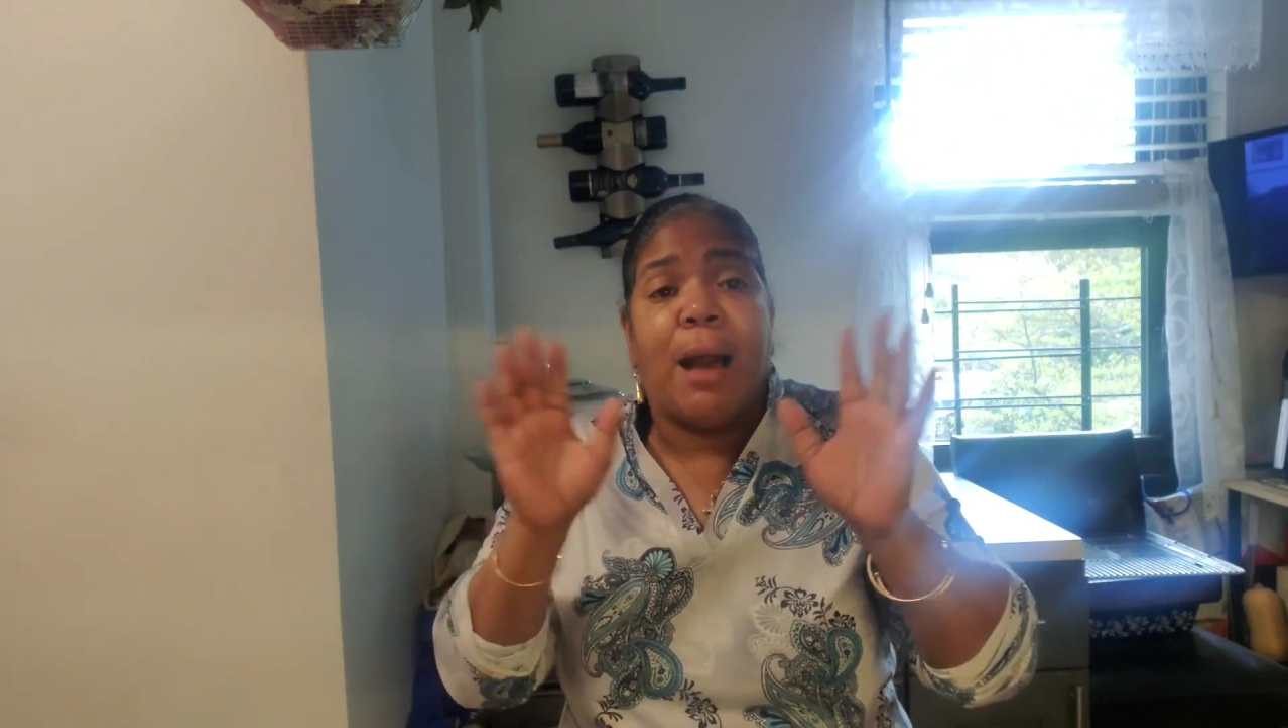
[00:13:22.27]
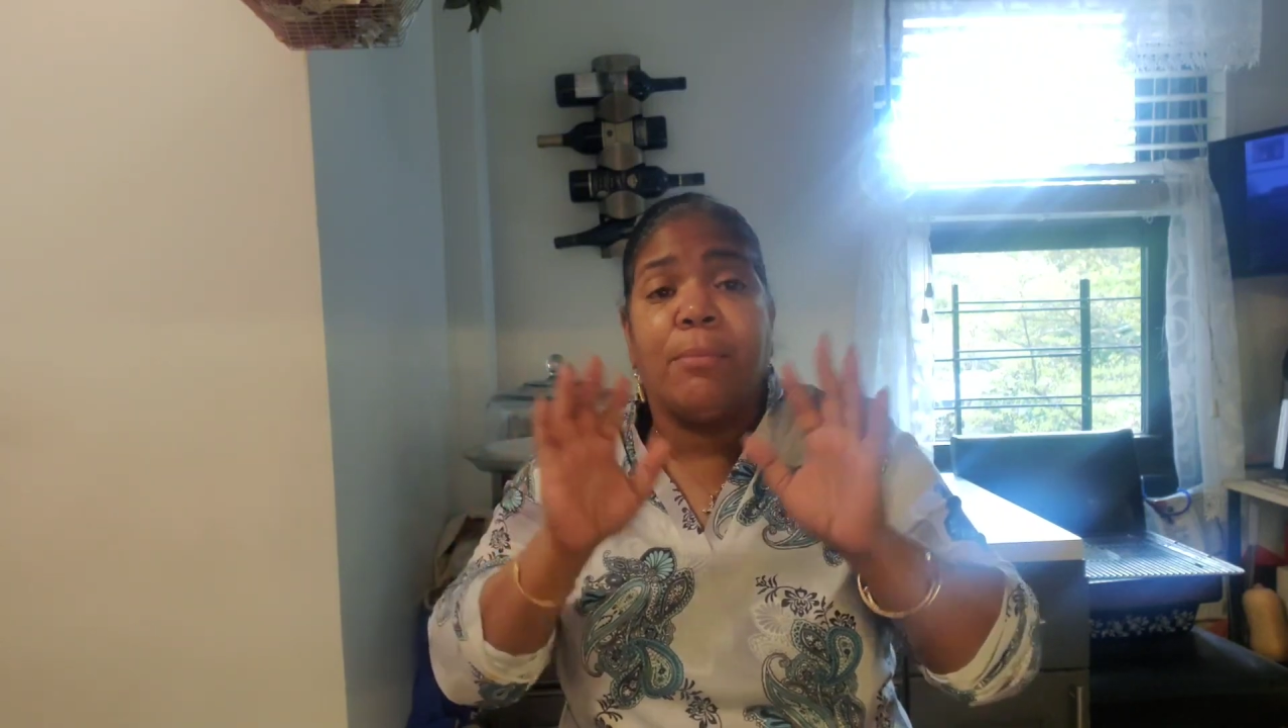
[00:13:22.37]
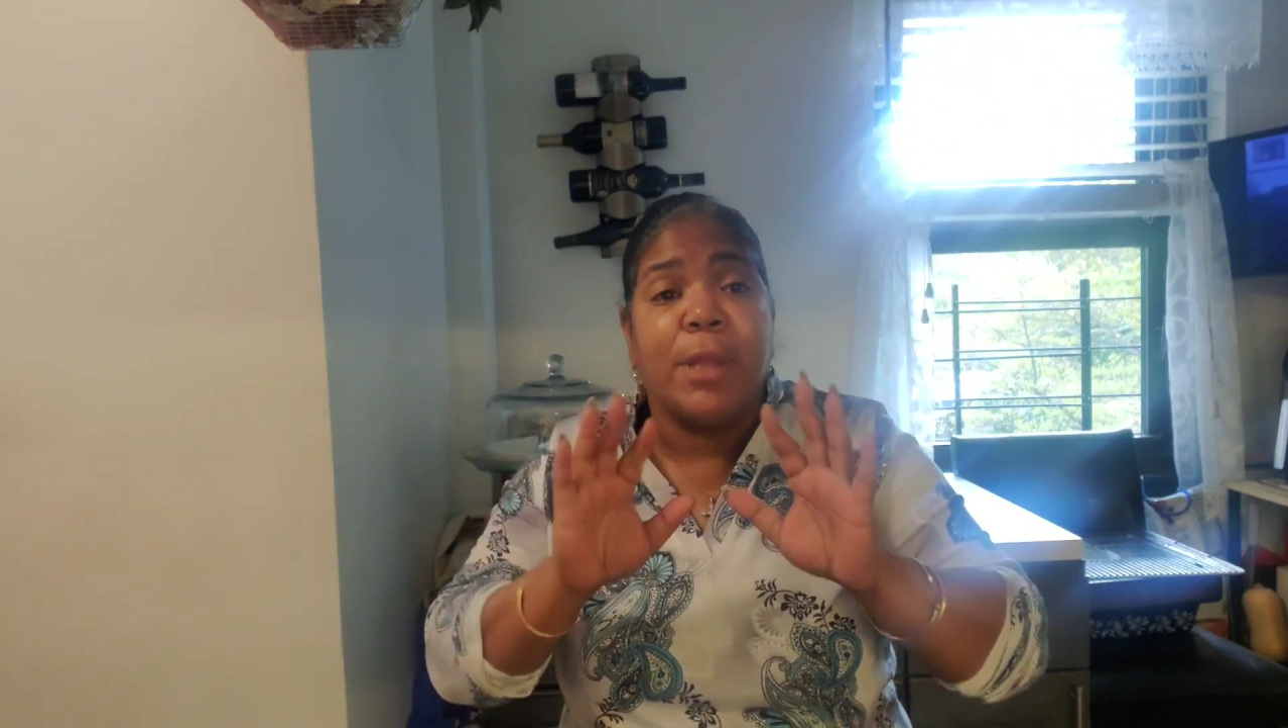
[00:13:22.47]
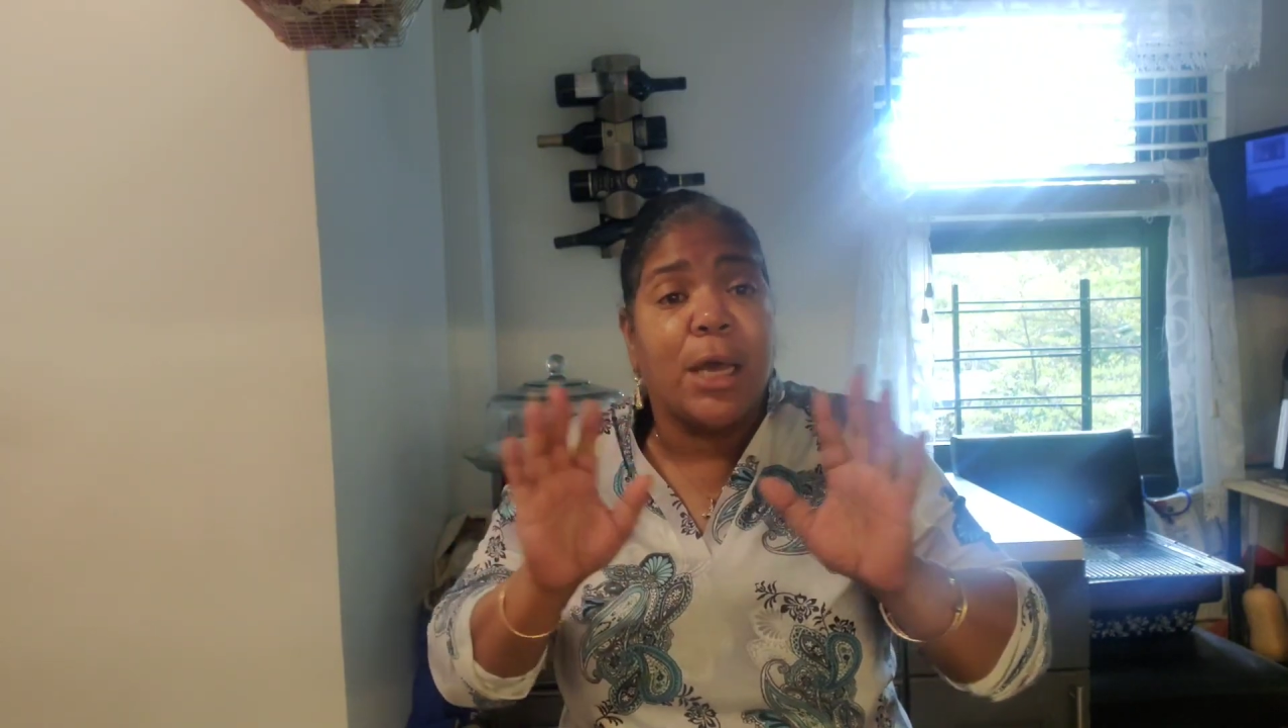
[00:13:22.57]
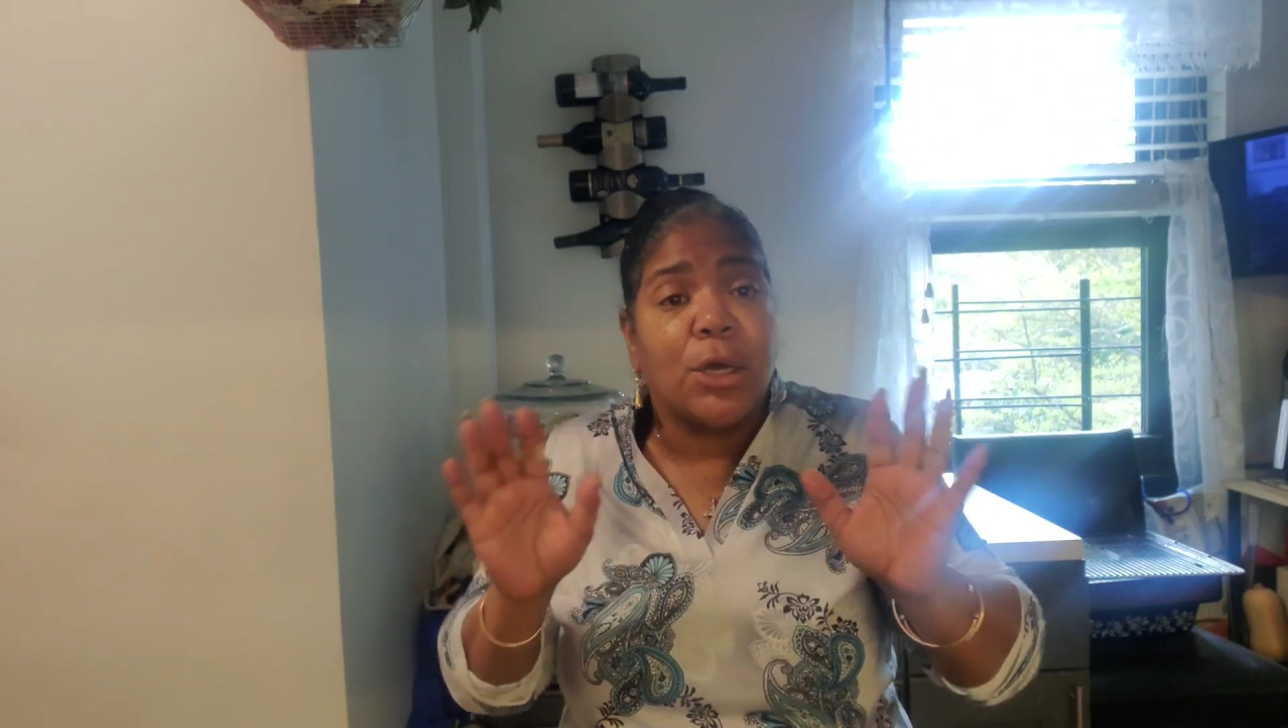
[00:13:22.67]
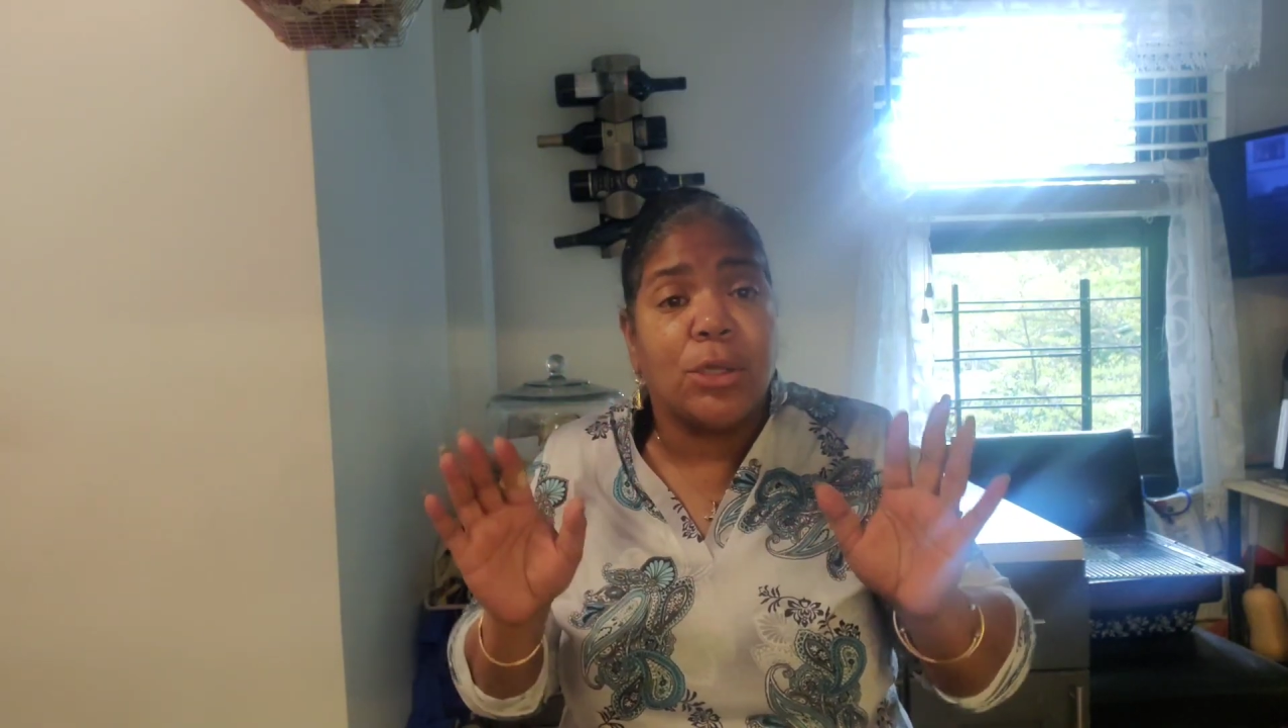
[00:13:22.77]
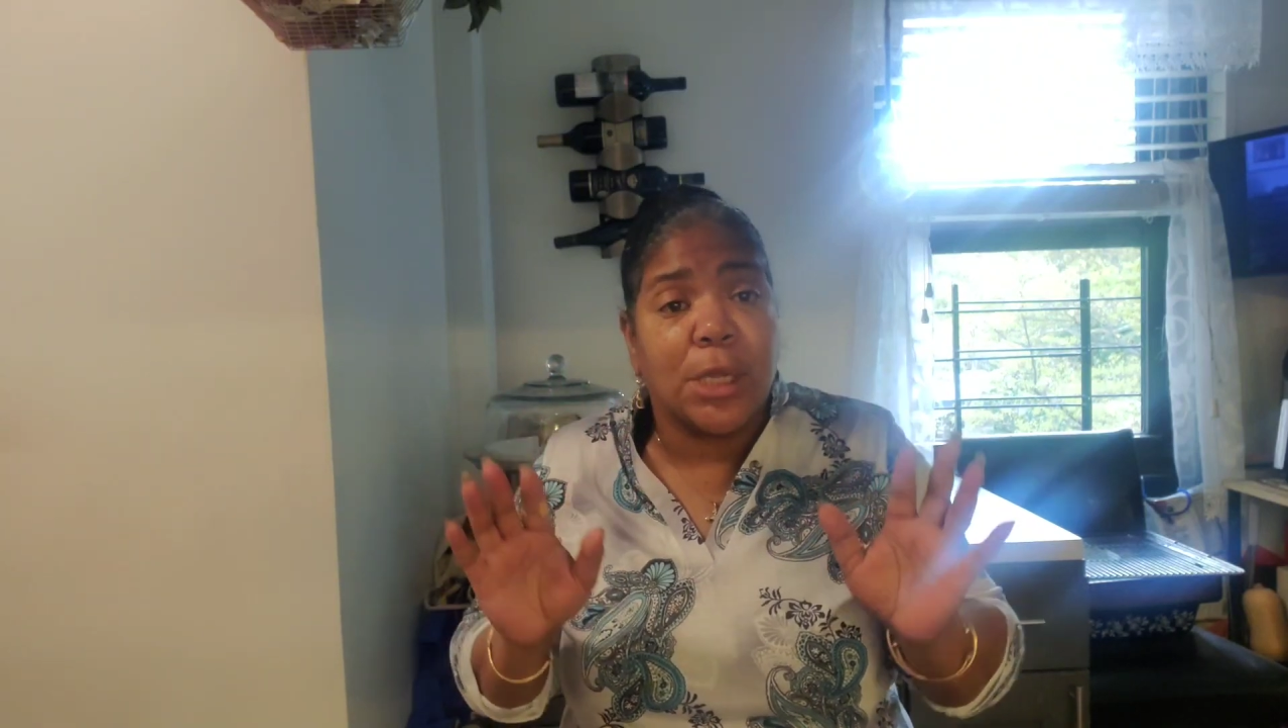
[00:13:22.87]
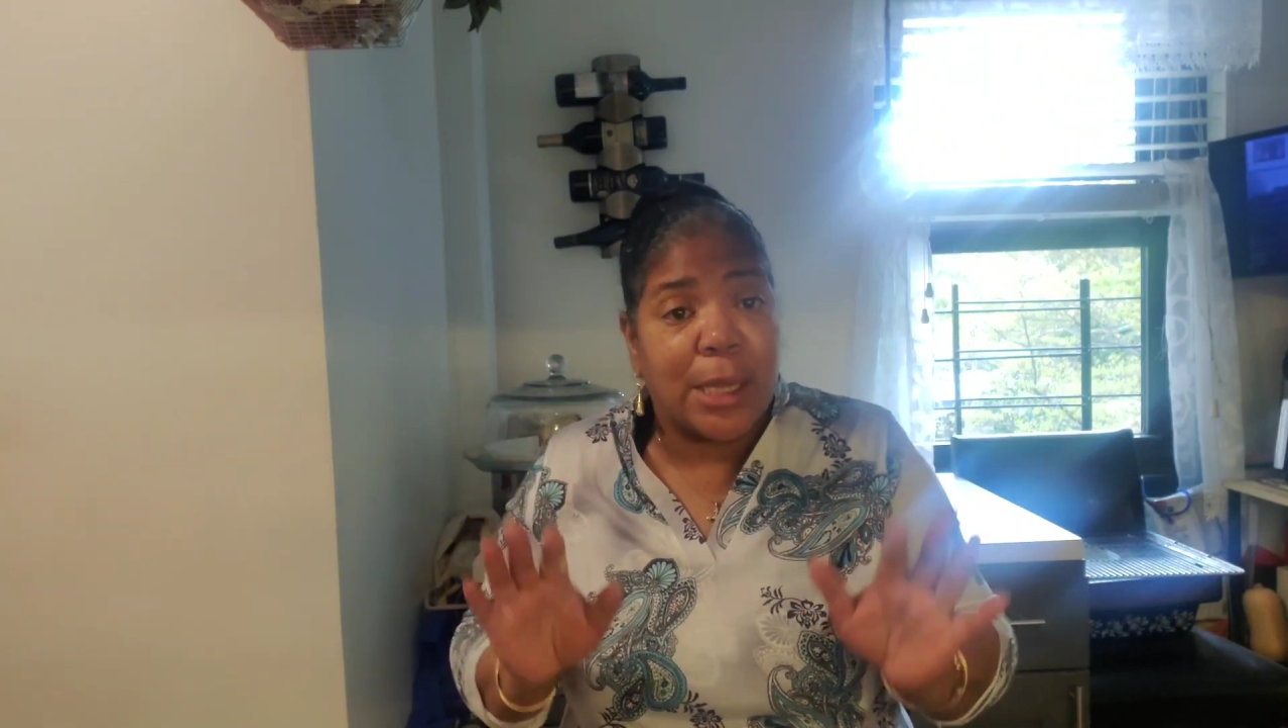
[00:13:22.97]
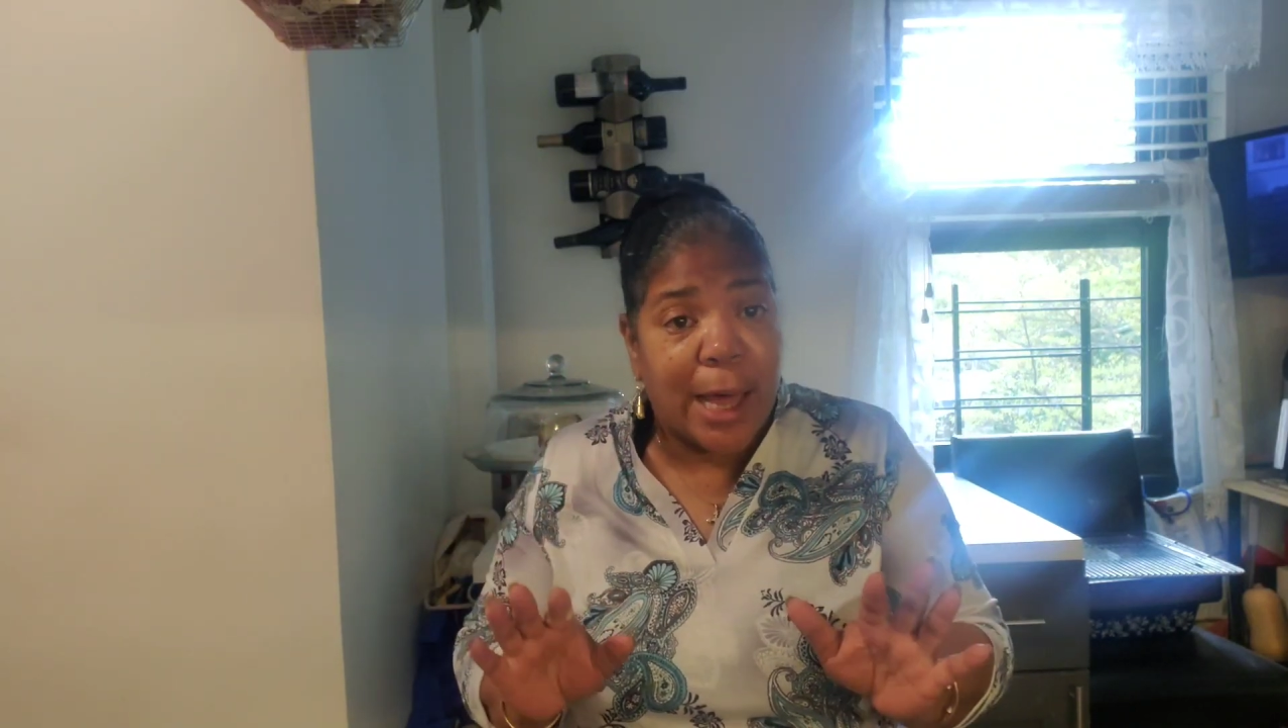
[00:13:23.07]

I'm not gonna